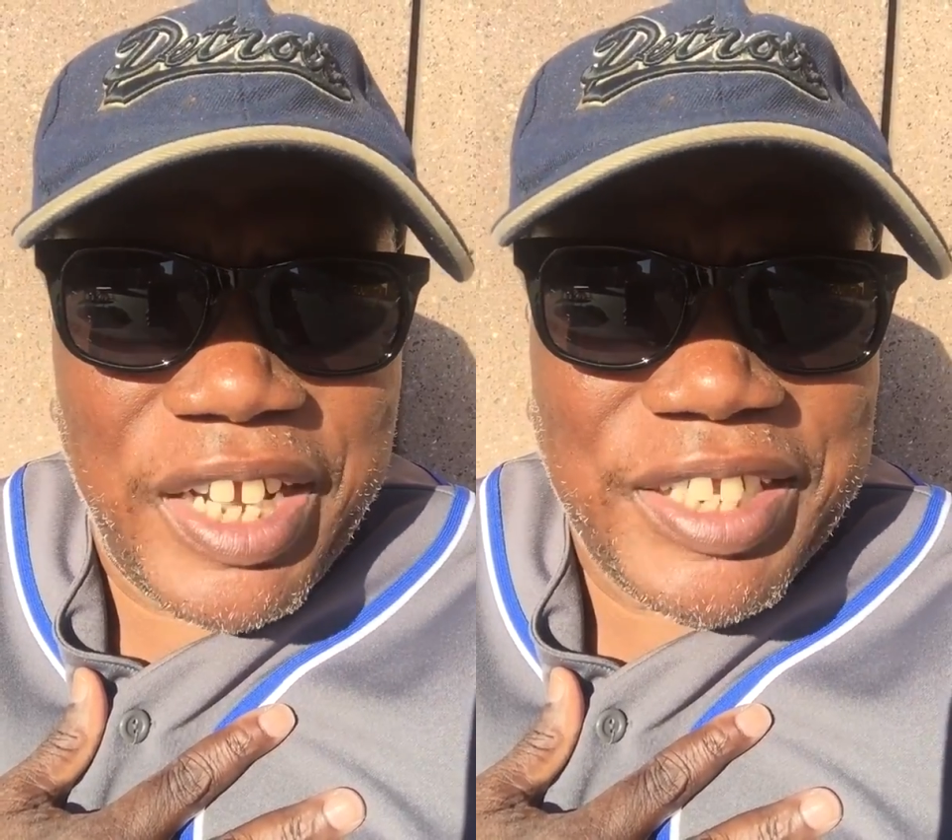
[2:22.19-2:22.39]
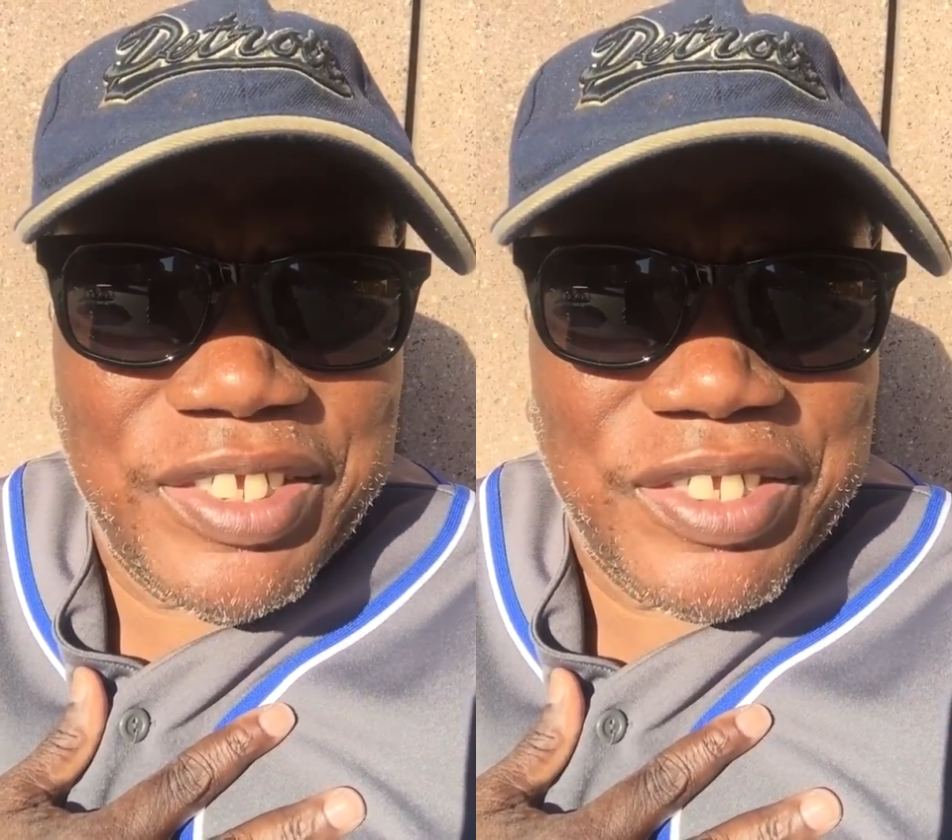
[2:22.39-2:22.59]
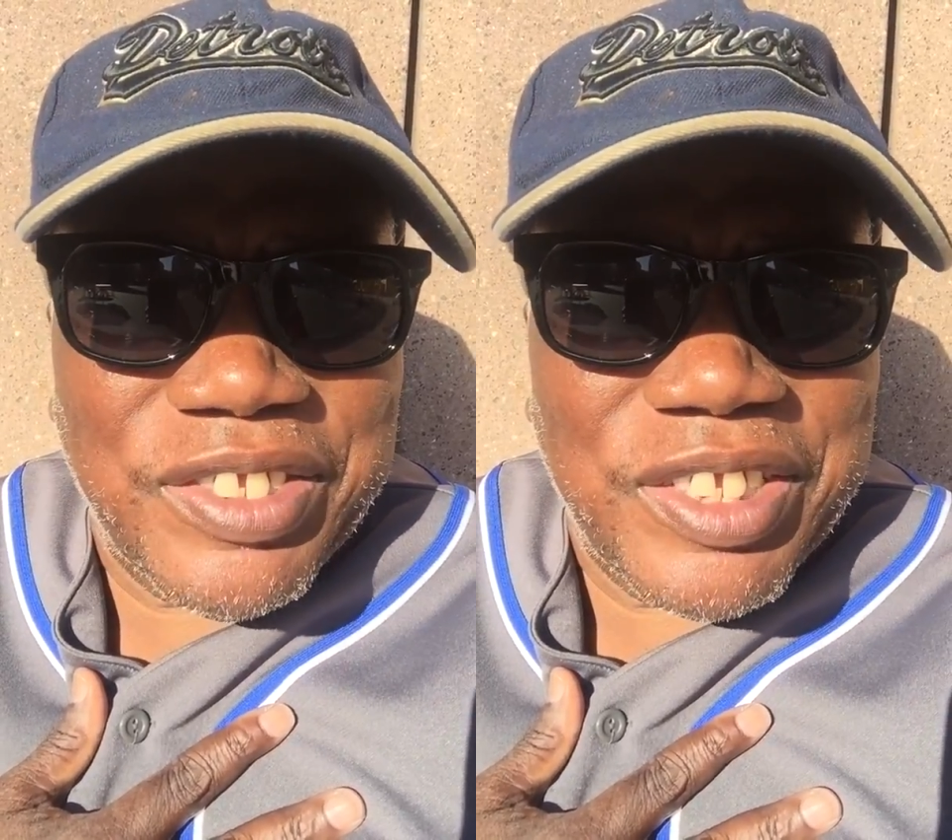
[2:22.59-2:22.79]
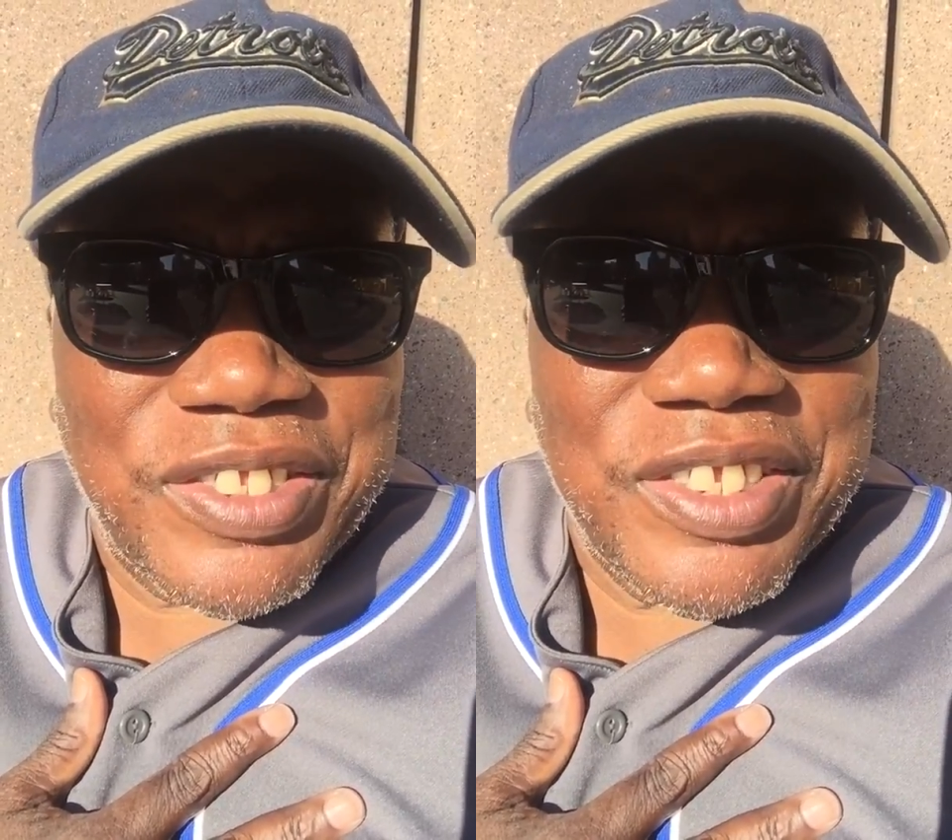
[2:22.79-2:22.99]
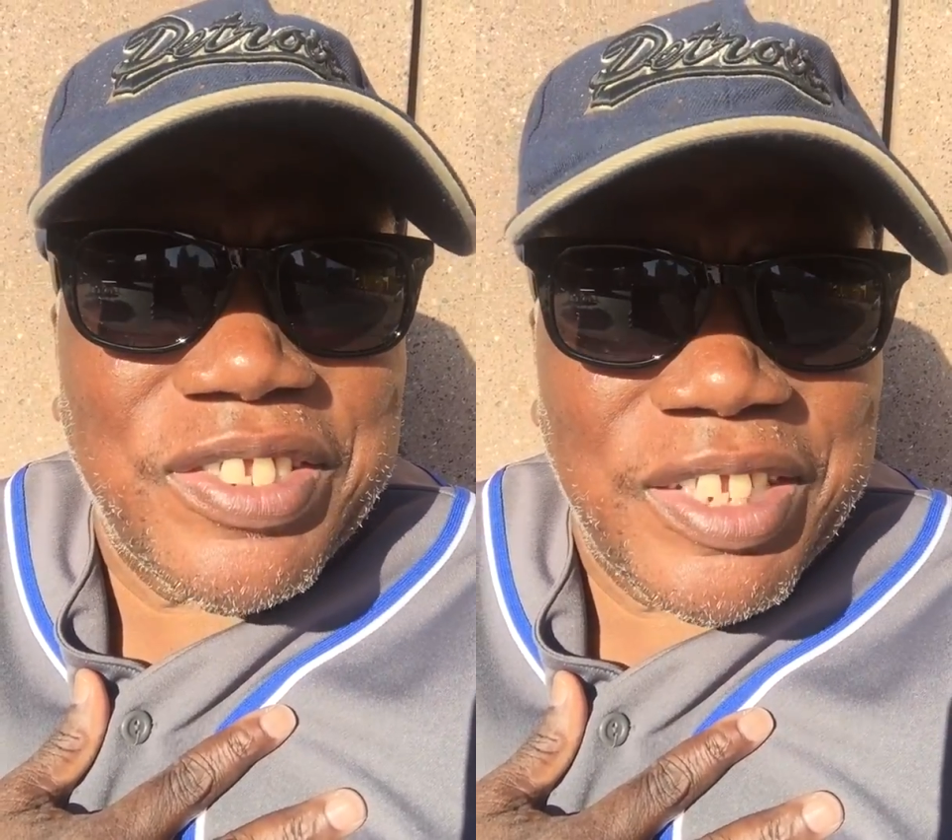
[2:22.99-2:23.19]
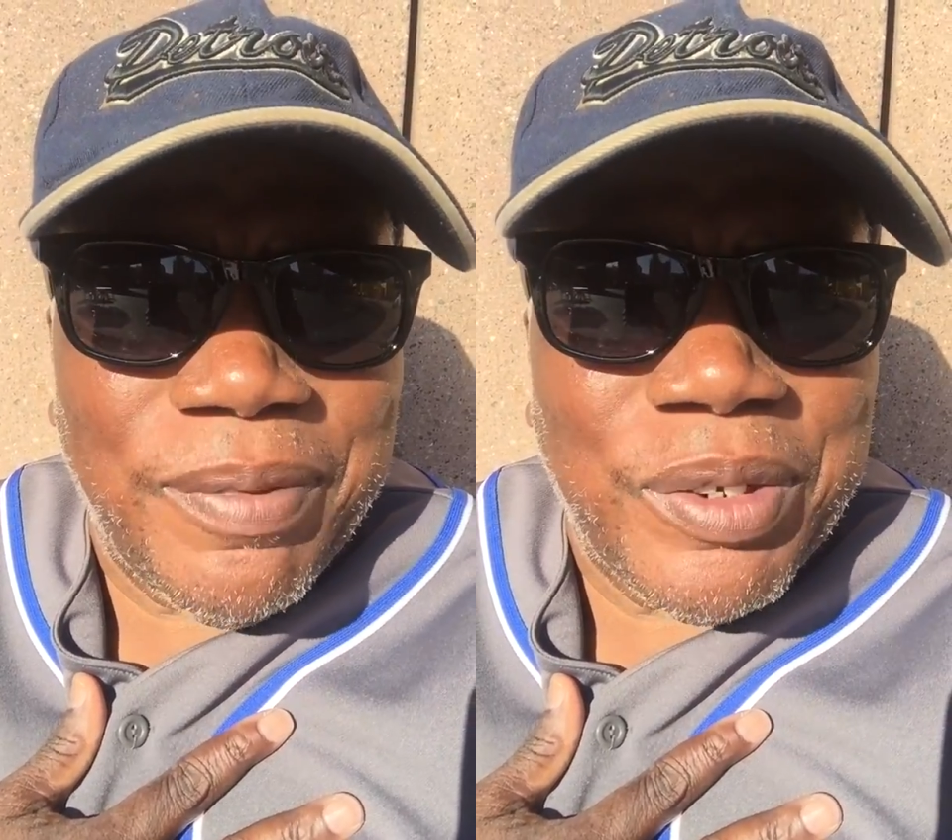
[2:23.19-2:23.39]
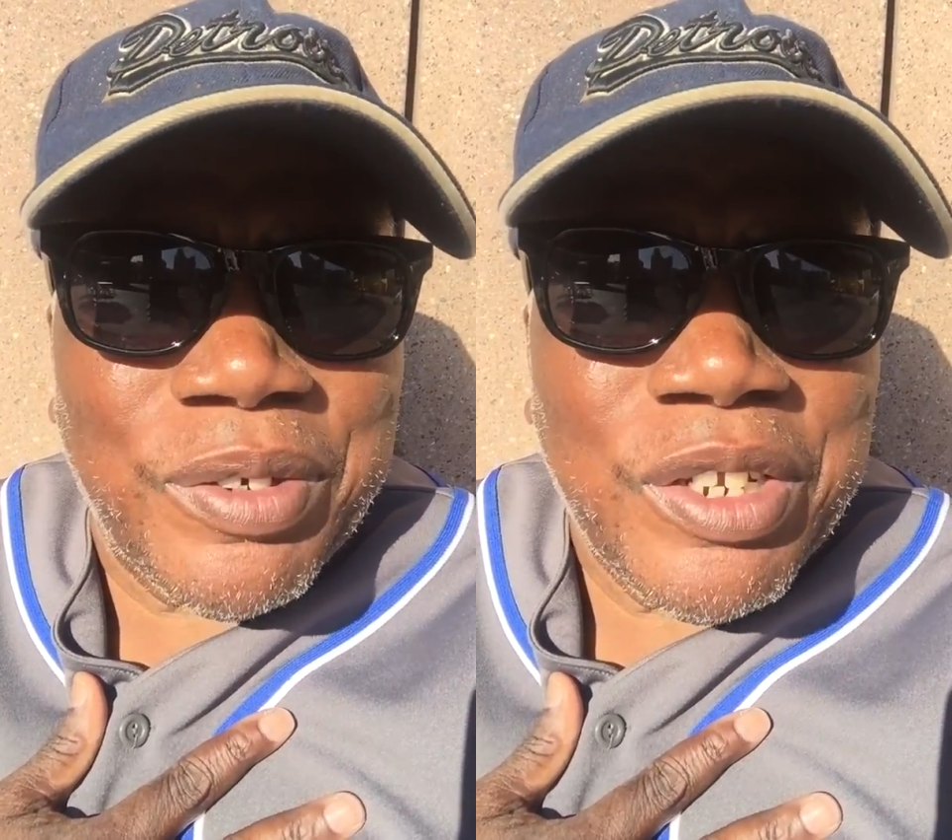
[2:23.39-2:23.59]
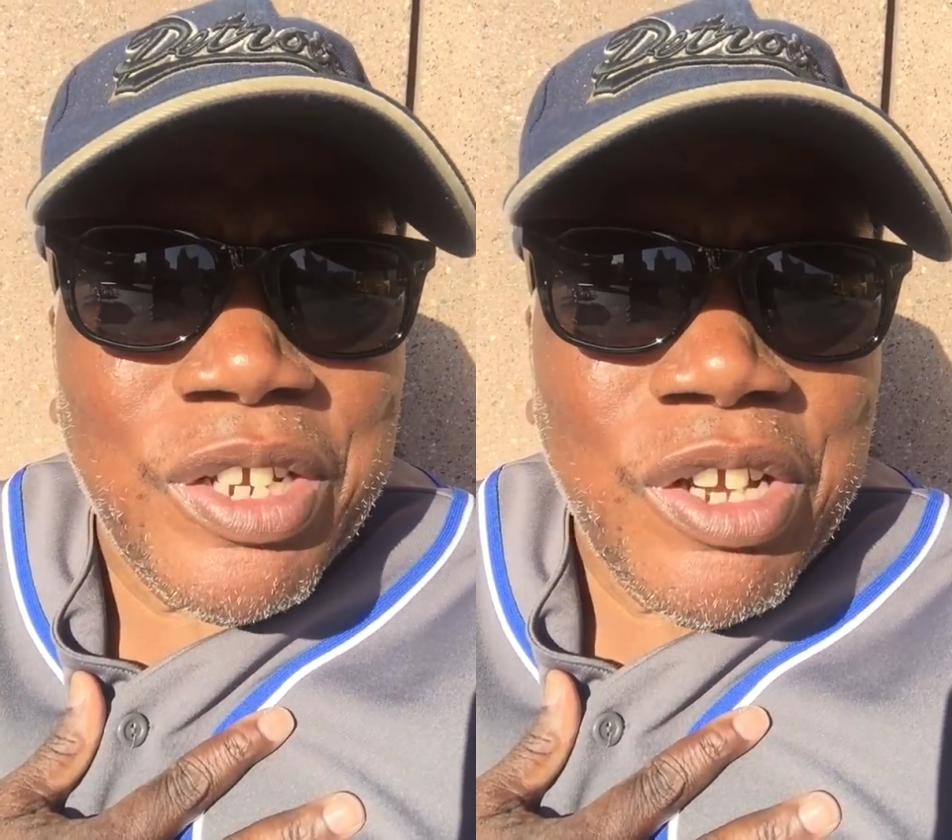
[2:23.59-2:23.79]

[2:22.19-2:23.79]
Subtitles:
1967